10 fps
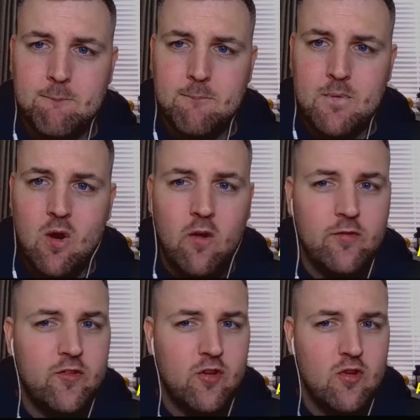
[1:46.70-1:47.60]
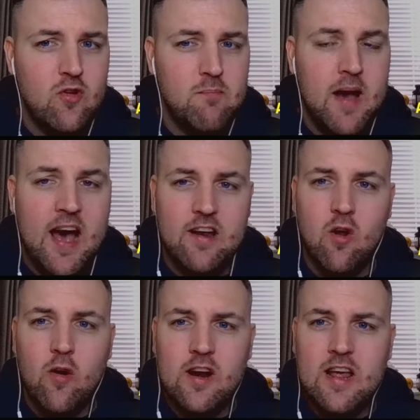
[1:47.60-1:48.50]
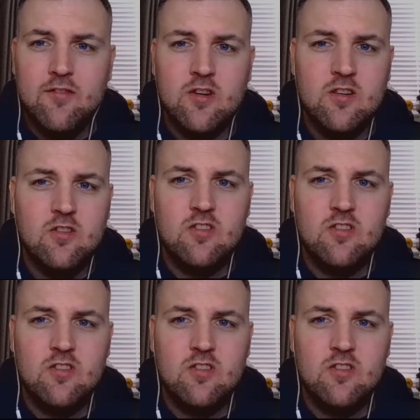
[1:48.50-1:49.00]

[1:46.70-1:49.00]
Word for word: Not too bad. nine eleven,